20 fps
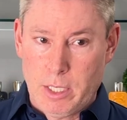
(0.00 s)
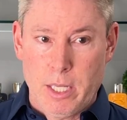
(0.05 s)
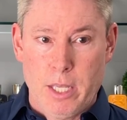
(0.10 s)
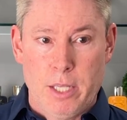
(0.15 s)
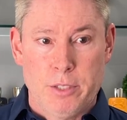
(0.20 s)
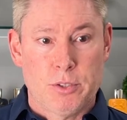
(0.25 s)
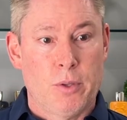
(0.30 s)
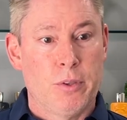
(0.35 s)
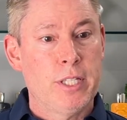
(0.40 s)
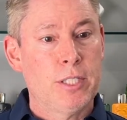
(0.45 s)

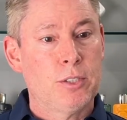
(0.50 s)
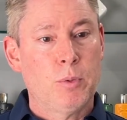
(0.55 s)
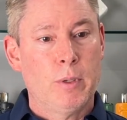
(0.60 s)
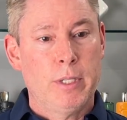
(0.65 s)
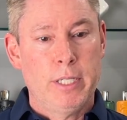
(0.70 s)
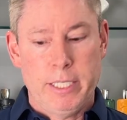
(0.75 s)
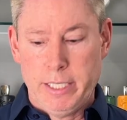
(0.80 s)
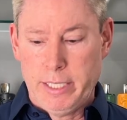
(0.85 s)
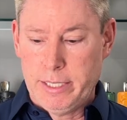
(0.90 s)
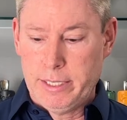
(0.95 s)
So this
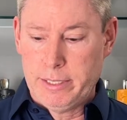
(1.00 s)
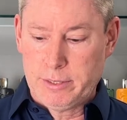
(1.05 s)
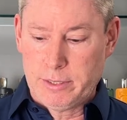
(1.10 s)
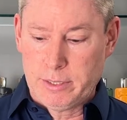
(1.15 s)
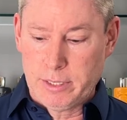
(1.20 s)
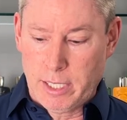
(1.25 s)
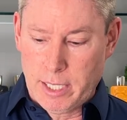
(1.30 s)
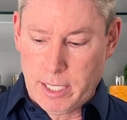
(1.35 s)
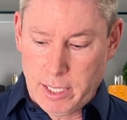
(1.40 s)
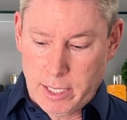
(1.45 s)
one is,
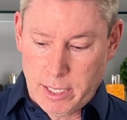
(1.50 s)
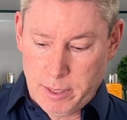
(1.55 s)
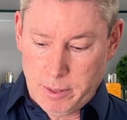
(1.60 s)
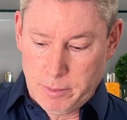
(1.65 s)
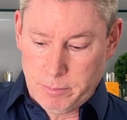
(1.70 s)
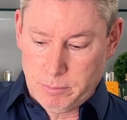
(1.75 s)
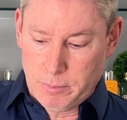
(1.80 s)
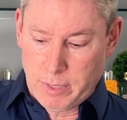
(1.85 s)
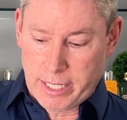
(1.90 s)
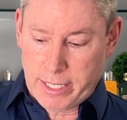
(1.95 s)

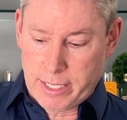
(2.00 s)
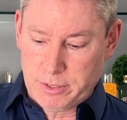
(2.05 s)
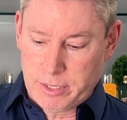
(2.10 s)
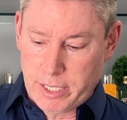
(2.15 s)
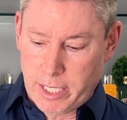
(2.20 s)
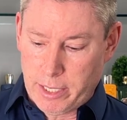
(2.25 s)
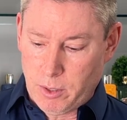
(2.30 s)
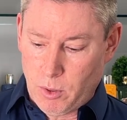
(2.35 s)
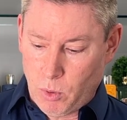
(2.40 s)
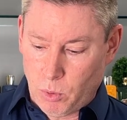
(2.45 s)
like I
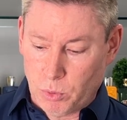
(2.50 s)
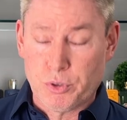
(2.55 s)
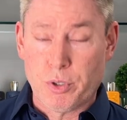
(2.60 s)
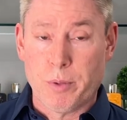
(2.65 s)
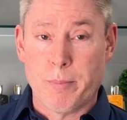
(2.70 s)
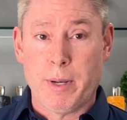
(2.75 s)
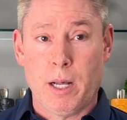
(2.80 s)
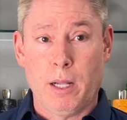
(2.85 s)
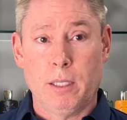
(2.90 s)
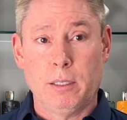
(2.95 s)
said, Ultra
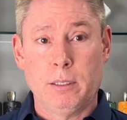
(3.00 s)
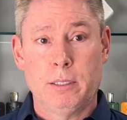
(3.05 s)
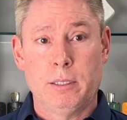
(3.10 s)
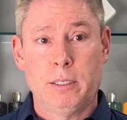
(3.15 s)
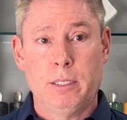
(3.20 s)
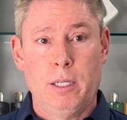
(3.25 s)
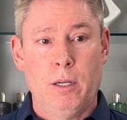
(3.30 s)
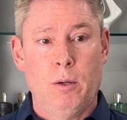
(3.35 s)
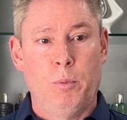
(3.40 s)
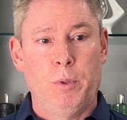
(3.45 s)
Male,
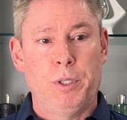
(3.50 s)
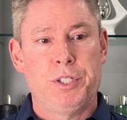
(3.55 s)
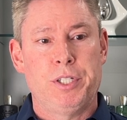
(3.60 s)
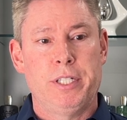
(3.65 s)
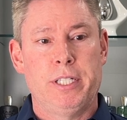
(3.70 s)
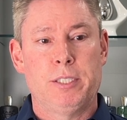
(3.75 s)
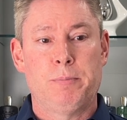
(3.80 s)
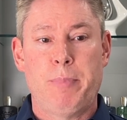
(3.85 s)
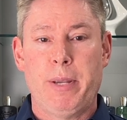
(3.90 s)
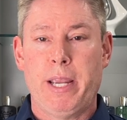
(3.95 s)
which
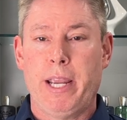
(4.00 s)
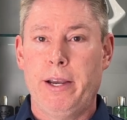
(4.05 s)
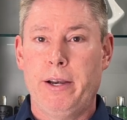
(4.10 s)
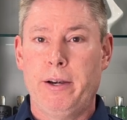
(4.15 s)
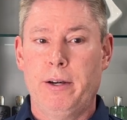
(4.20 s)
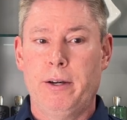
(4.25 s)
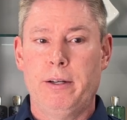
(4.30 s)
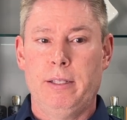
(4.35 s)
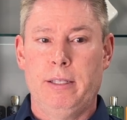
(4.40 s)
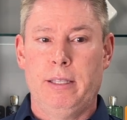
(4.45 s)
is
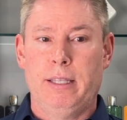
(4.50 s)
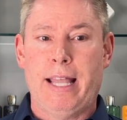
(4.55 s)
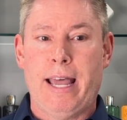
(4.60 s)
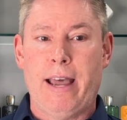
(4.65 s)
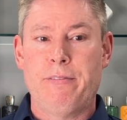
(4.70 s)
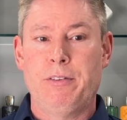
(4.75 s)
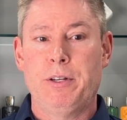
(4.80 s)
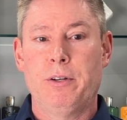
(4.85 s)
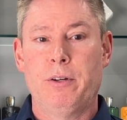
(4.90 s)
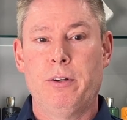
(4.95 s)
pear,
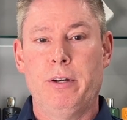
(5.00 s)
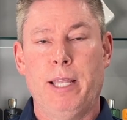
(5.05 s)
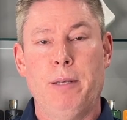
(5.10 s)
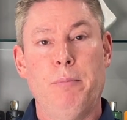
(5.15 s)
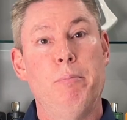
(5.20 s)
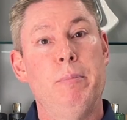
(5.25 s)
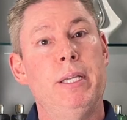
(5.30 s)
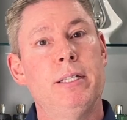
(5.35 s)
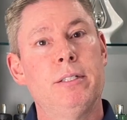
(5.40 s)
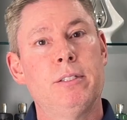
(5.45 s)
lavender, and
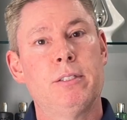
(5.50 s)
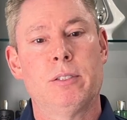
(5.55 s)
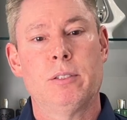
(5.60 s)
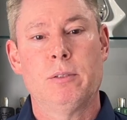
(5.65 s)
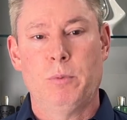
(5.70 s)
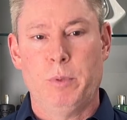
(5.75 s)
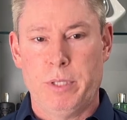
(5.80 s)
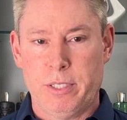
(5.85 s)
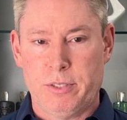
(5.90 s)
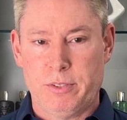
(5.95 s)
mint
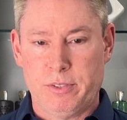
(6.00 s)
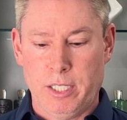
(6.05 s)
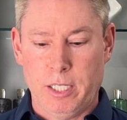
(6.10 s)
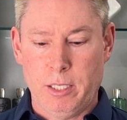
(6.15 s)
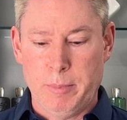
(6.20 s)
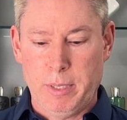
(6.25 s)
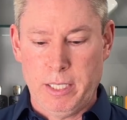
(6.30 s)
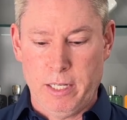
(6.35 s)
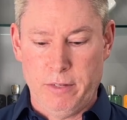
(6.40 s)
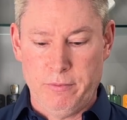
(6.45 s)
with a
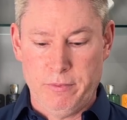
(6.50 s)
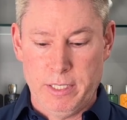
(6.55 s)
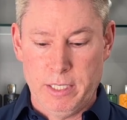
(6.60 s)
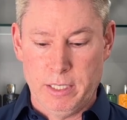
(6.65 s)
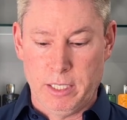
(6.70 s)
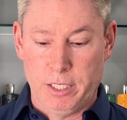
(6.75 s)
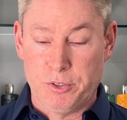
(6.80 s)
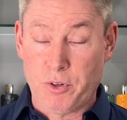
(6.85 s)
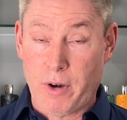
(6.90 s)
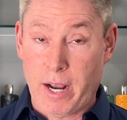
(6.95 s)
cinnamon and
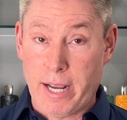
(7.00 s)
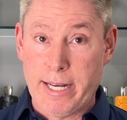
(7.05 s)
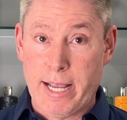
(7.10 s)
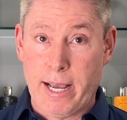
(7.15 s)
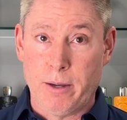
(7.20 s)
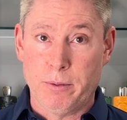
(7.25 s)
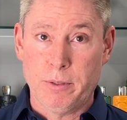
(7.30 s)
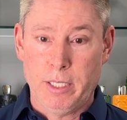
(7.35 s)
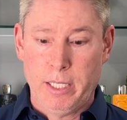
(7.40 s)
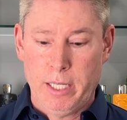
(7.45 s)
vanilla dry
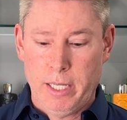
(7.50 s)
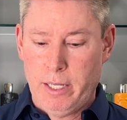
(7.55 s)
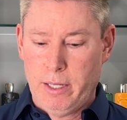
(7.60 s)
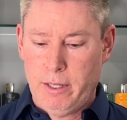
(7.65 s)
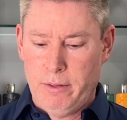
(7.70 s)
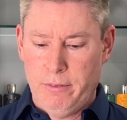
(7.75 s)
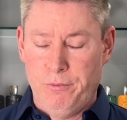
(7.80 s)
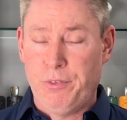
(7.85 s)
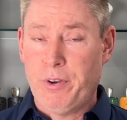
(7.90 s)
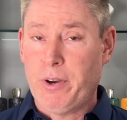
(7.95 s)
down.
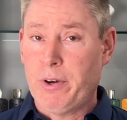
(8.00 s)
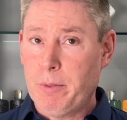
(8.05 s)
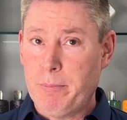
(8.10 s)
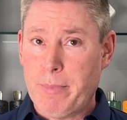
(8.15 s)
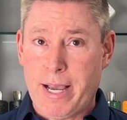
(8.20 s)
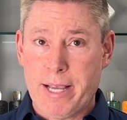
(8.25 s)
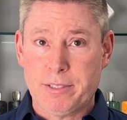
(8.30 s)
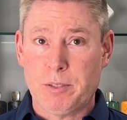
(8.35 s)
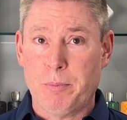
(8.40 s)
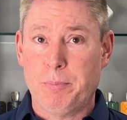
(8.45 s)
Very
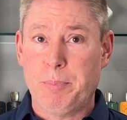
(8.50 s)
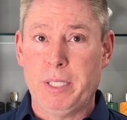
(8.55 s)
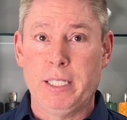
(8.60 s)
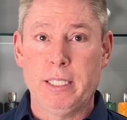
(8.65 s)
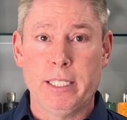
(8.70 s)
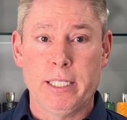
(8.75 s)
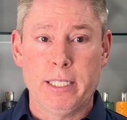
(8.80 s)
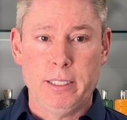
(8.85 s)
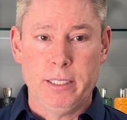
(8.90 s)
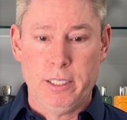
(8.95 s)
mass
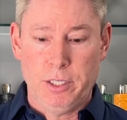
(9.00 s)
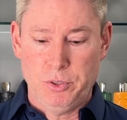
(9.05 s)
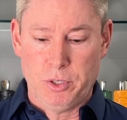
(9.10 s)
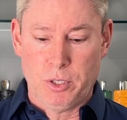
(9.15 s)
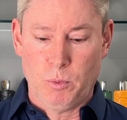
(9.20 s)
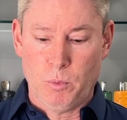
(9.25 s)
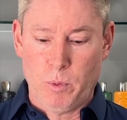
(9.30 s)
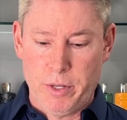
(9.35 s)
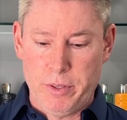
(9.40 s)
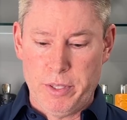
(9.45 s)
appealing. You
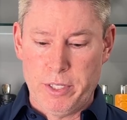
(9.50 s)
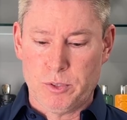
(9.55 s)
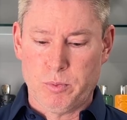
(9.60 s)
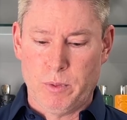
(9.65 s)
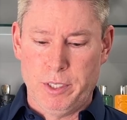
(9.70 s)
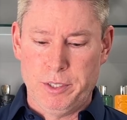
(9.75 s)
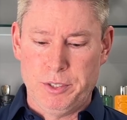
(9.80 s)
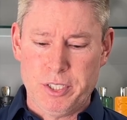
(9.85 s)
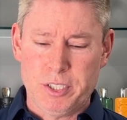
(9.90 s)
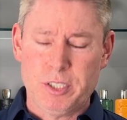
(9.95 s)
can wear this
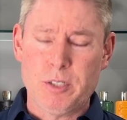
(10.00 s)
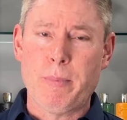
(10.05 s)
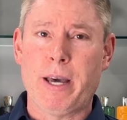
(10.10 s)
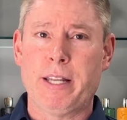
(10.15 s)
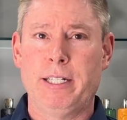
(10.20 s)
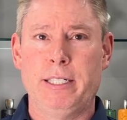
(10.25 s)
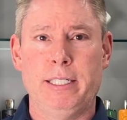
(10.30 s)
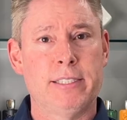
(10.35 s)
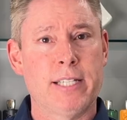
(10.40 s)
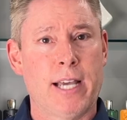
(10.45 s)
one just about
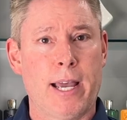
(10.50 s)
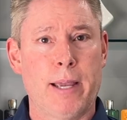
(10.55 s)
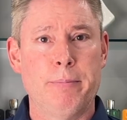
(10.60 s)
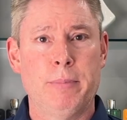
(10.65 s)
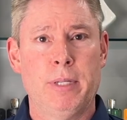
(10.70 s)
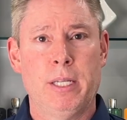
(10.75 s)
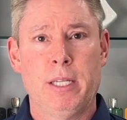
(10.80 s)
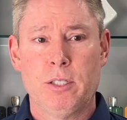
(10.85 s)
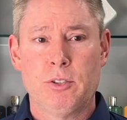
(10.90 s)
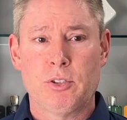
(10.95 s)
any time.
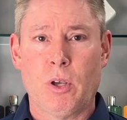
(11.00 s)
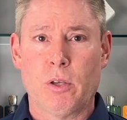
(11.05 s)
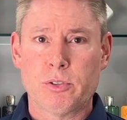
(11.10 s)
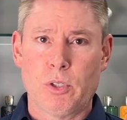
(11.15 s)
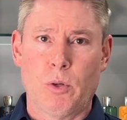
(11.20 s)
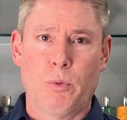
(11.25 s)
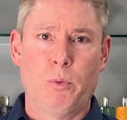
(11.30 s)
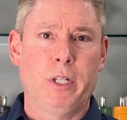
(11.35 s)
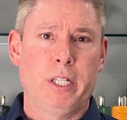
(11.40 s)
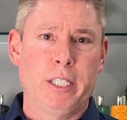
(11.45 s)
It's
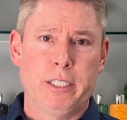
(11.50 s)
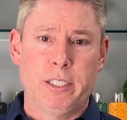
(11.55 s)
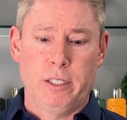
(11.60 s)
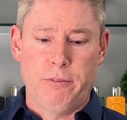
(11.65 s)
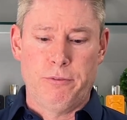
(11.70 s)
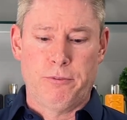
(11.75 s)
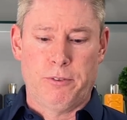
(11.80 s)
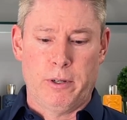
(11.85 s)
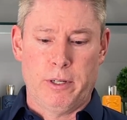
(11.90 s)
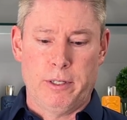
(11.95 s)
also really
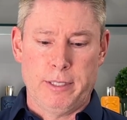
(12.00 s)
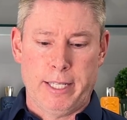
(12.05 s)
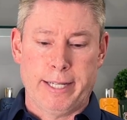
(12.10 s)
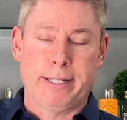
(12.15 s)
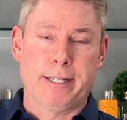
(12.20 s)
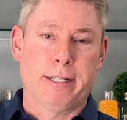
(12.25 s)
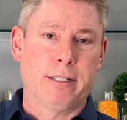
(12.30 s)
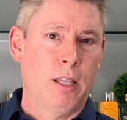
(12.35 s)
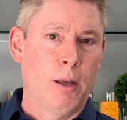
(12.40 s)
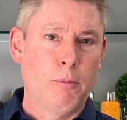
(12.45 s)
good for like
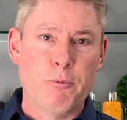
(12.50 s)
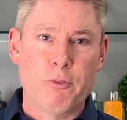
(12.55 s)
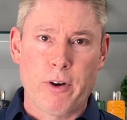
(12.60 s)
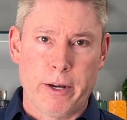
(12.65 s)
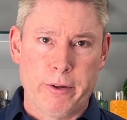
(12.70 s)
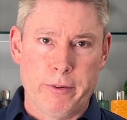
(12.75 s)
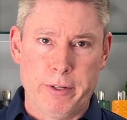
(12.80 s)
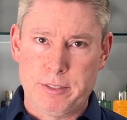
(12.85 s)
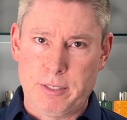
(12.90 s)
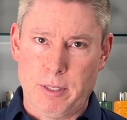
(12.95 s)
a club
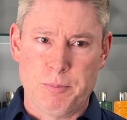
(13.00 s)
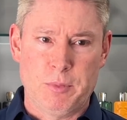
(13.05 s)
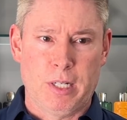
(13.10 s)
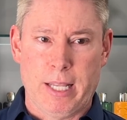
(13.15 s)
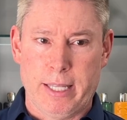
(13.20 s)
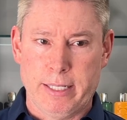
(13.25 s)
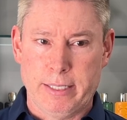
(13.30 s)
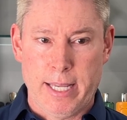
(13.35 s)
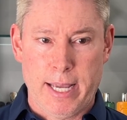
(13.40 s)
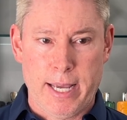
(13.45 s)
fragrance, something
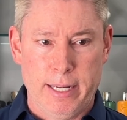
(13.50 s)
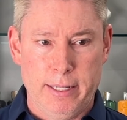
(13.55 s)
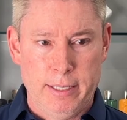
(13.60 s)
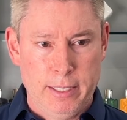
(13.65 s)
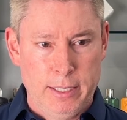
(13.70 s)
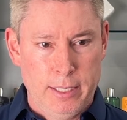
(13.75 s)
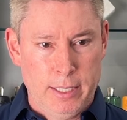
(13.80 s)
like that.